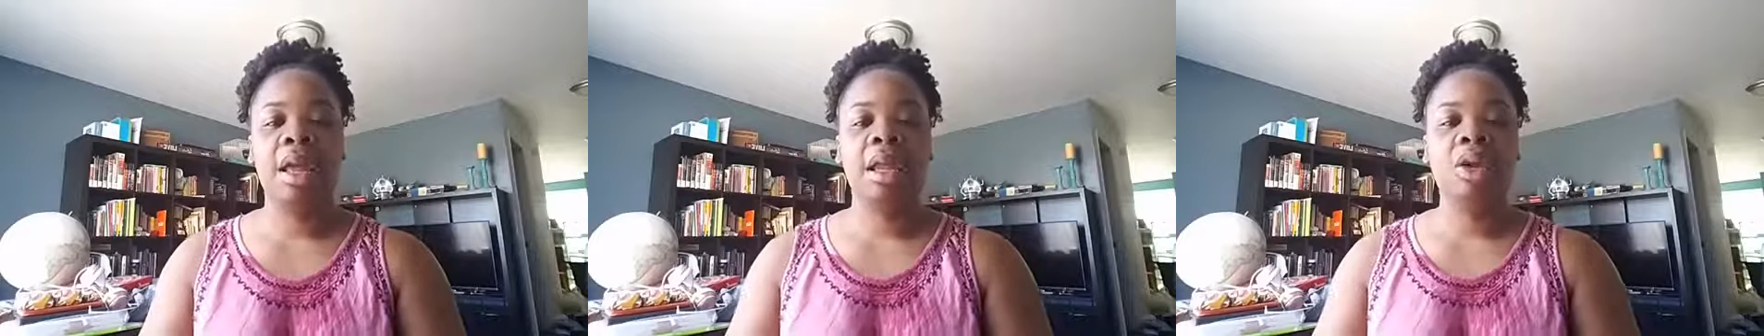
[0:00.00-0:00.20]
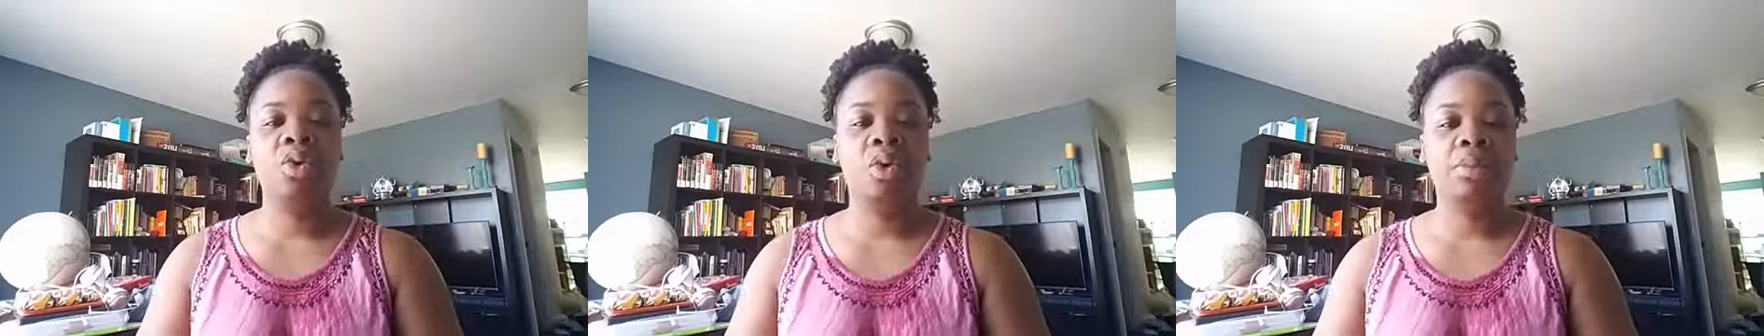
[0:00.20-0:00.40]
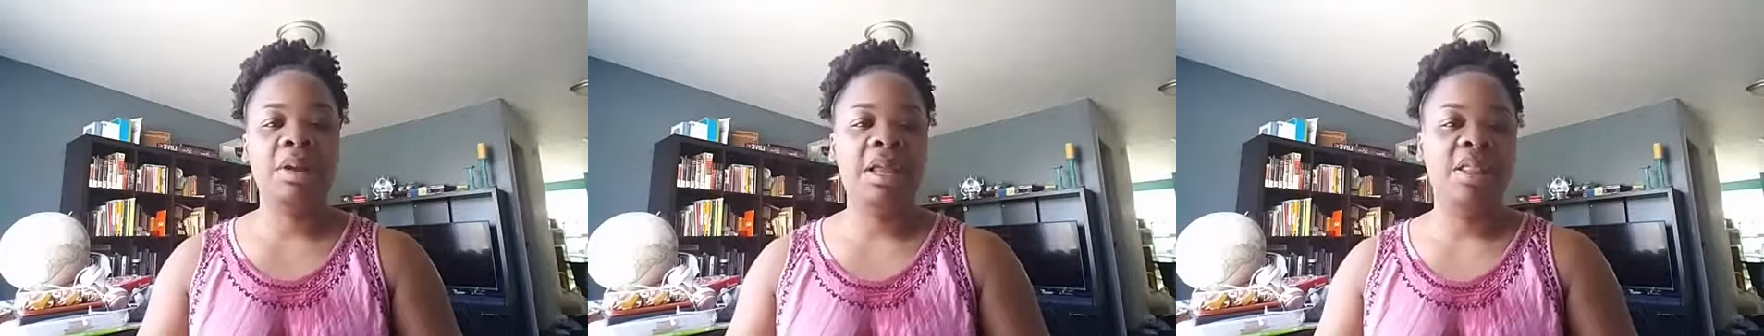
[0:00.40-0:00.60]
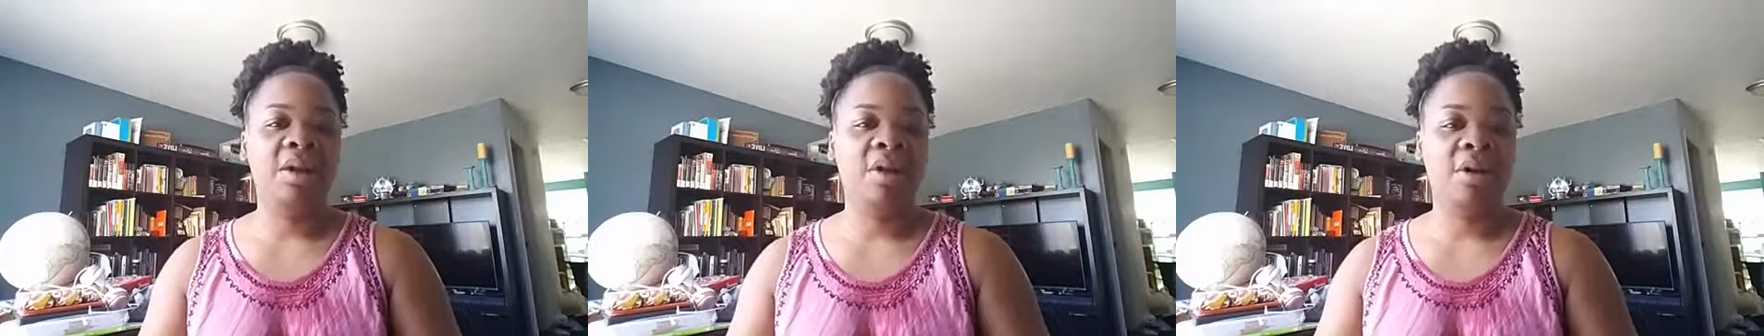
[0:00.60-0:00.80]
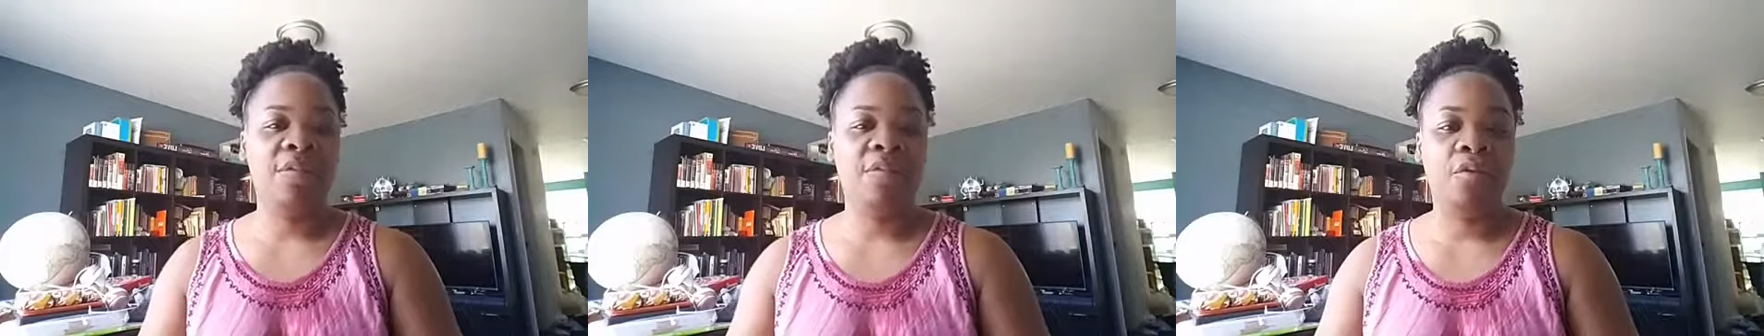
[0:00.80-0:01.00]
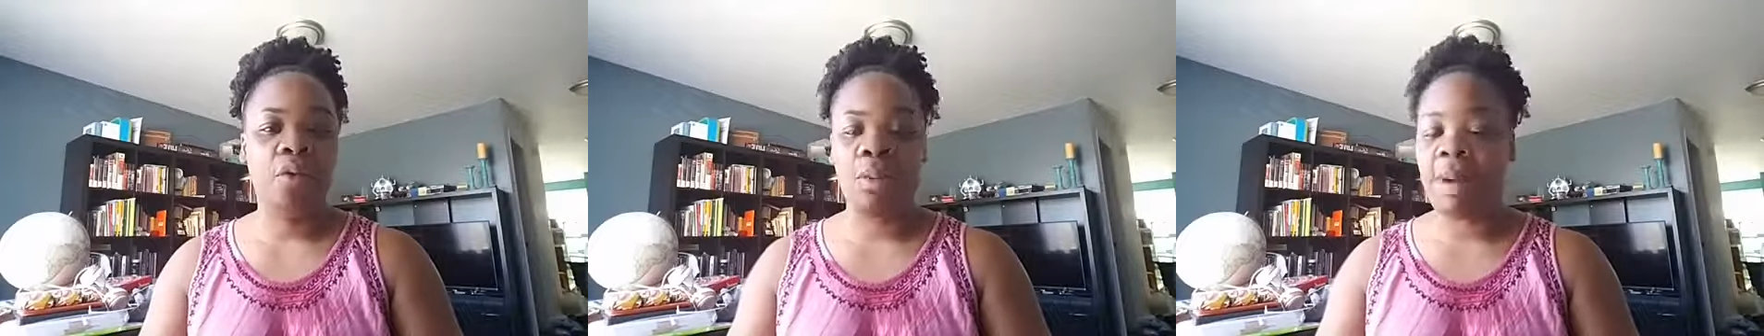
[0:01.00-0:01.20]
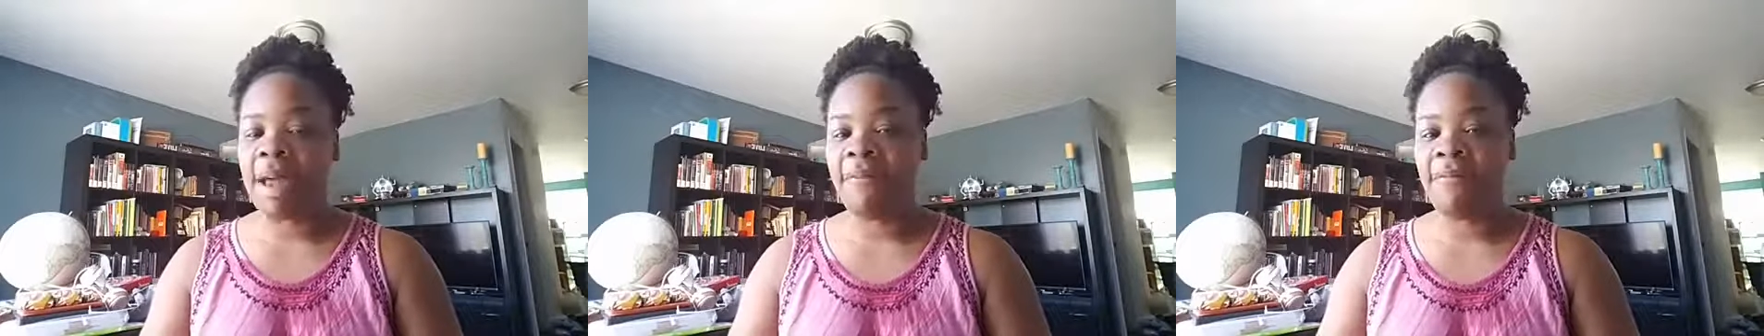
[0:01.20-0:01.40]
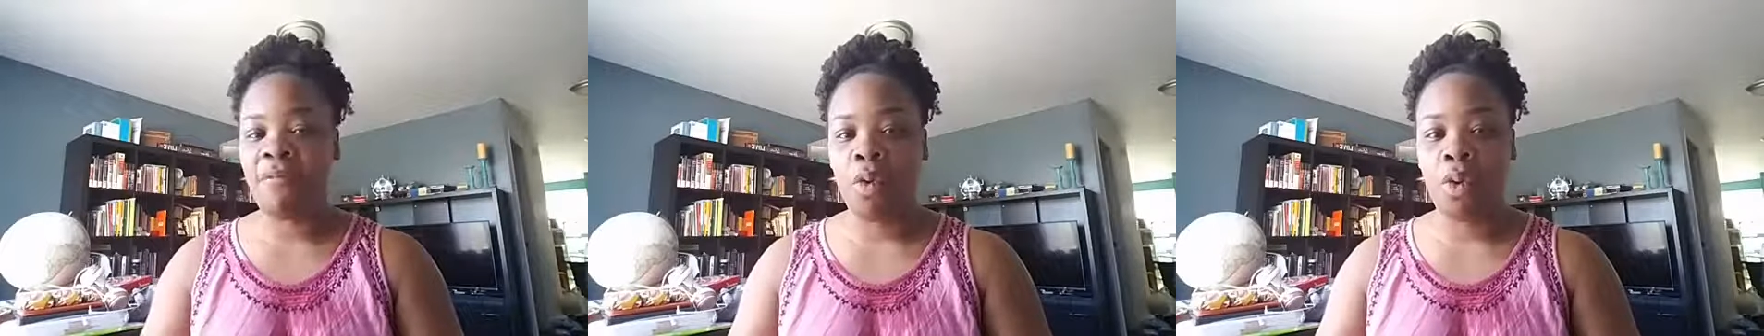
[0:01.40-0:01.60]
normally they're a
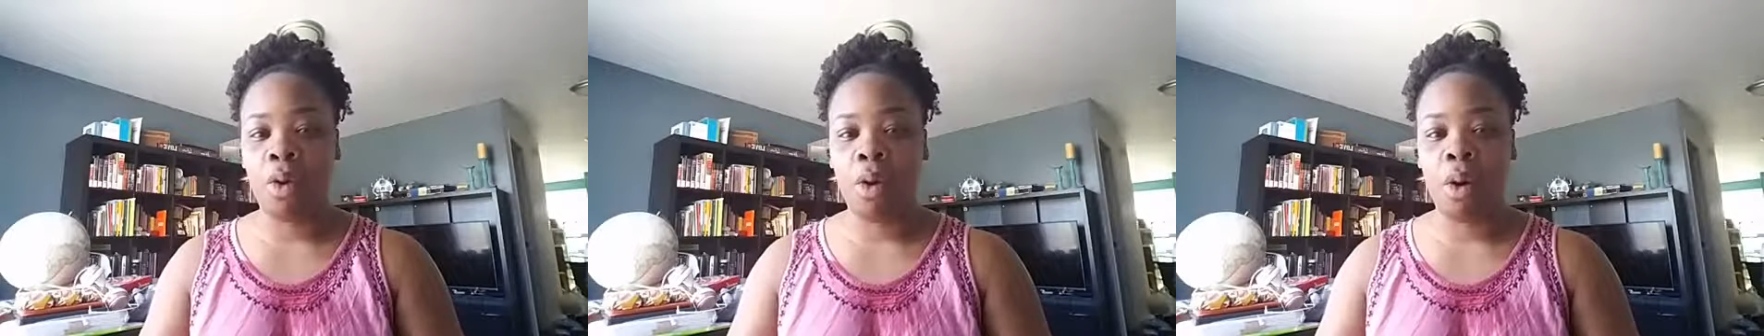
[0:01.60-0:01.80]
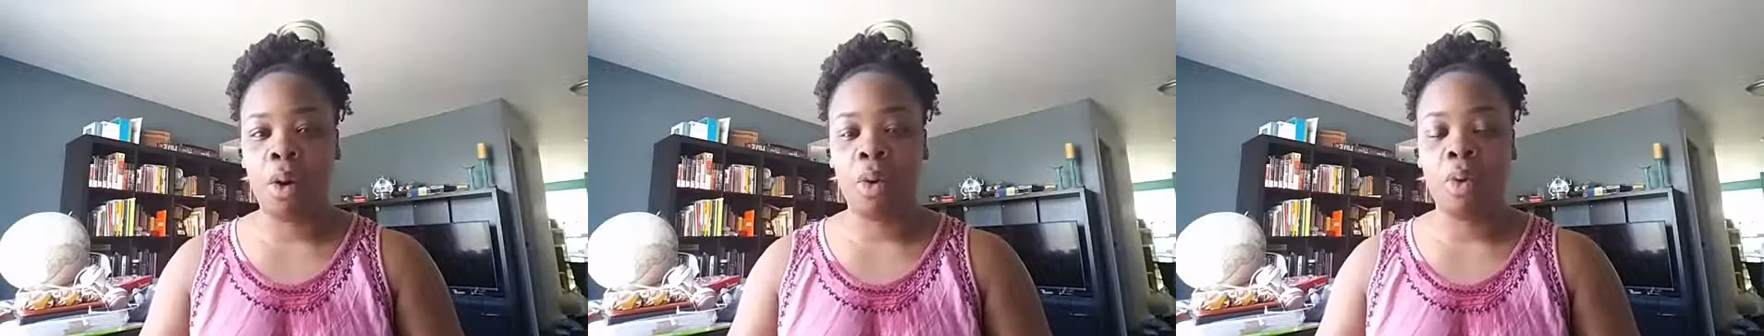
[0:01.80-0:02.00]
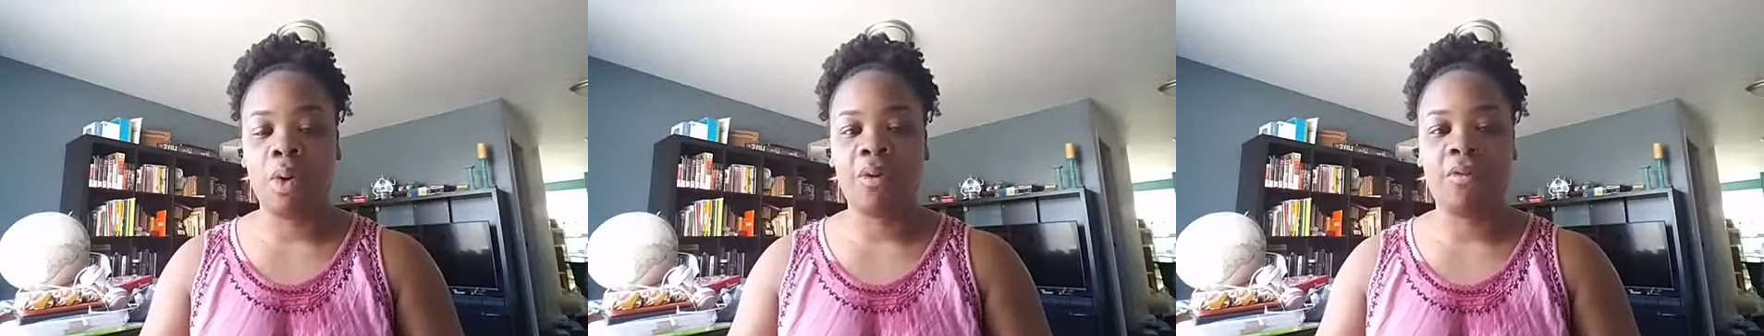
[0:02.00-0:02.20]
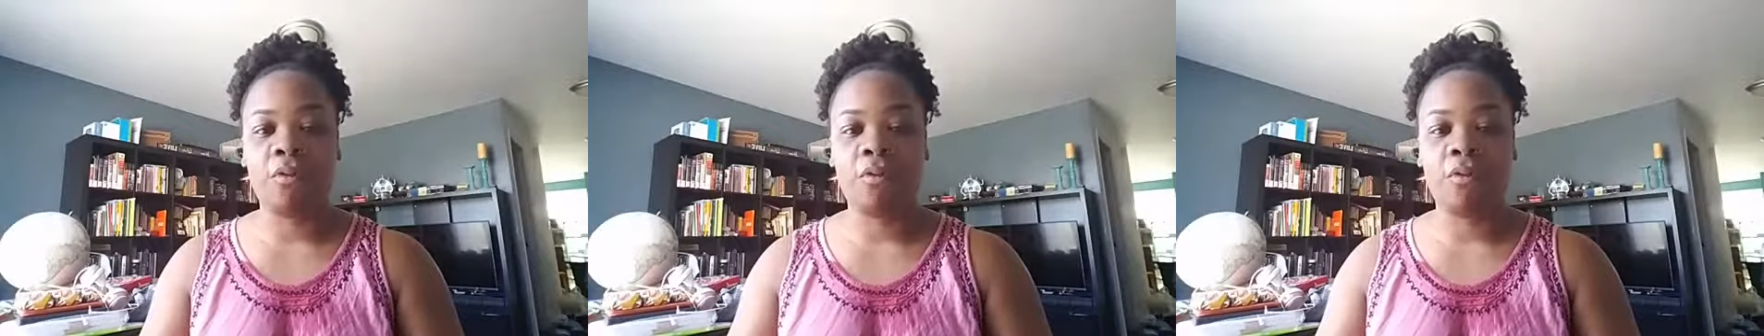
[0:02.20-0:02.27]
4x4 or